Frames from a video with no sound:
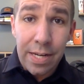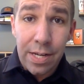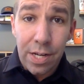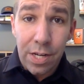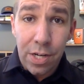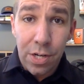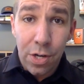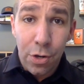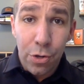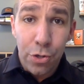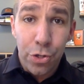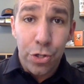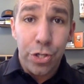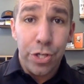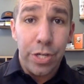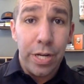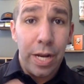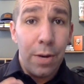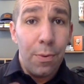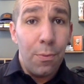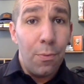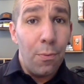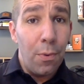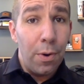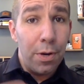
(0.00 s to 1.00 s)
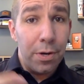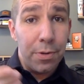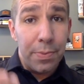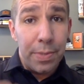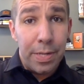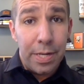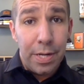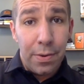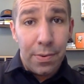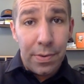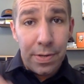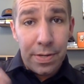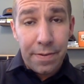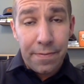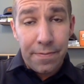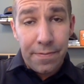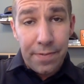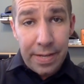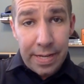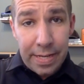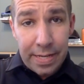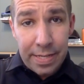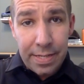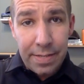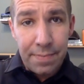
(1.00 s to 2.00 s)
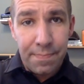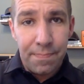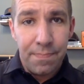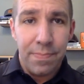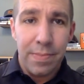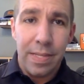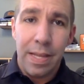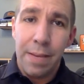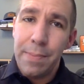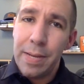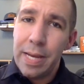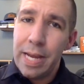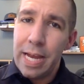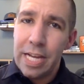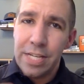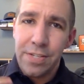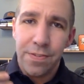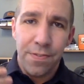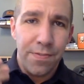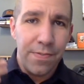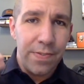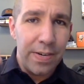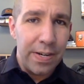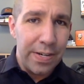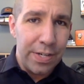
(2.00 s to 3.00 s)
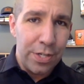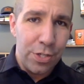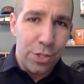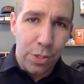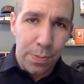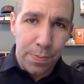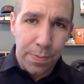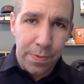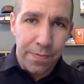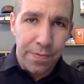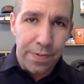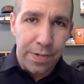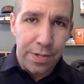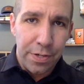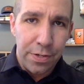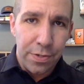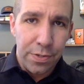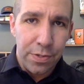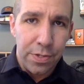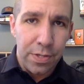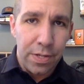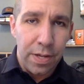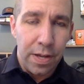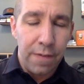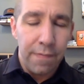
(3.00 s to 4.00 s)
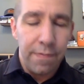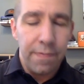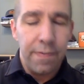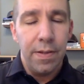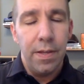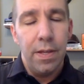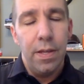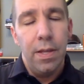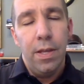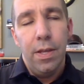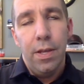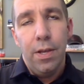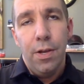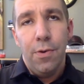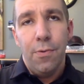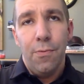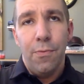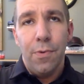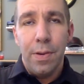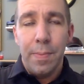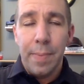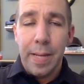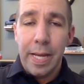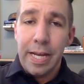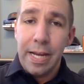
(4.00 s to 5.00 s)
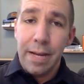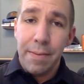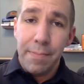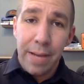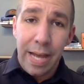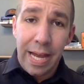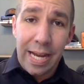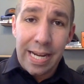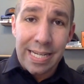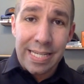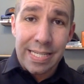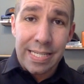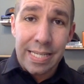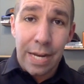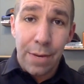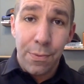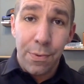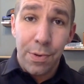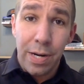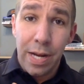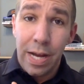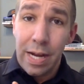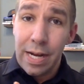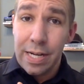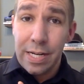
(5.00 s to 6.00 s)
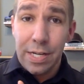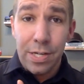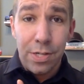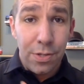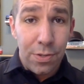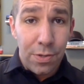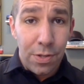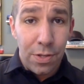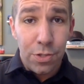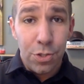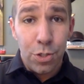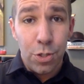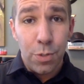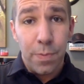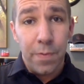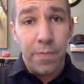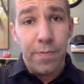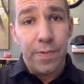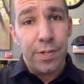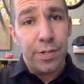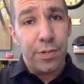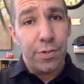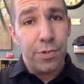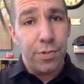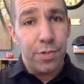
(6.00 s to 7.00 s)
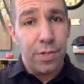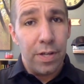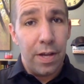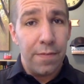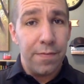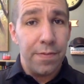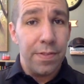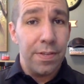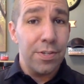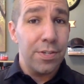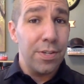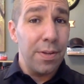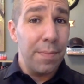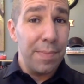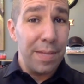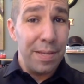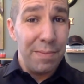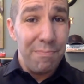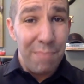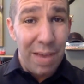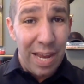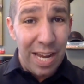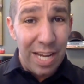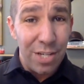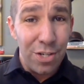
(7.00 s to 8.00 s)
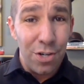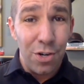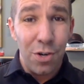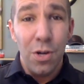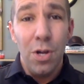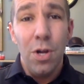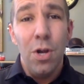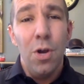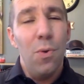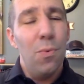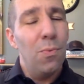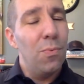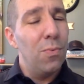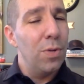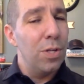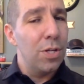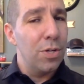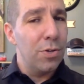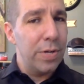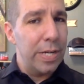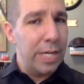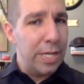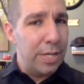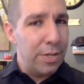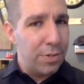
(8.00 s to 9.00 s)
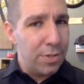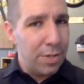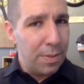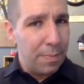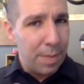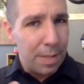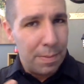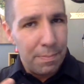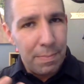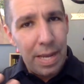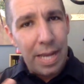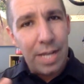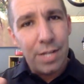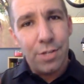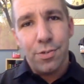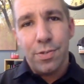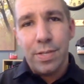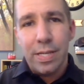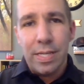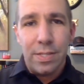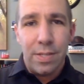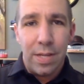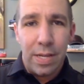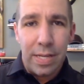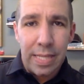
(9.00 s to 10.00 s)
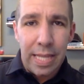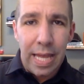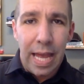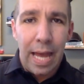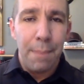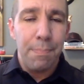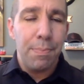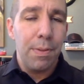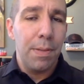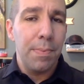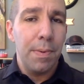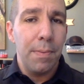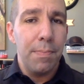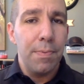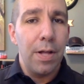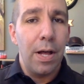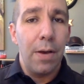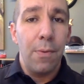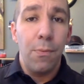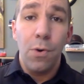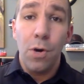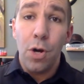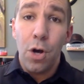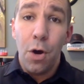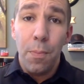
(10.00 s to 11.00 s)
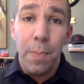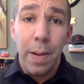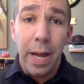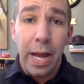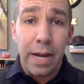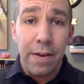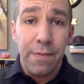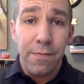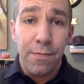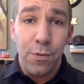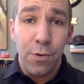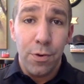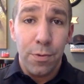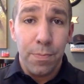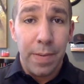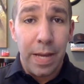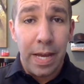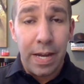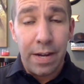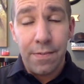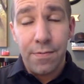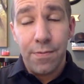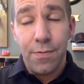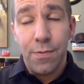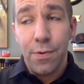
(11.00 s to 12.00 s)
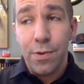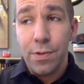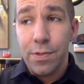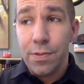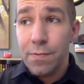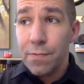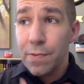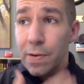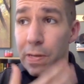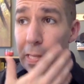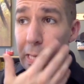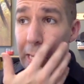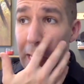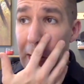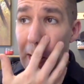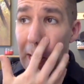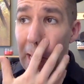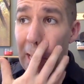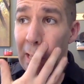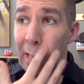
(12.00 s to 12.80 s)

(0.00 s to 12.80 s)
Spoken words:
negotiate what are we going to fix. They may ask for very superficial stuff. We may come back and say we're not going to do those superficial stuff. If there's something major, we'll agree to do something major, things like that, blah, blah, blah. We'll go back and forth. And really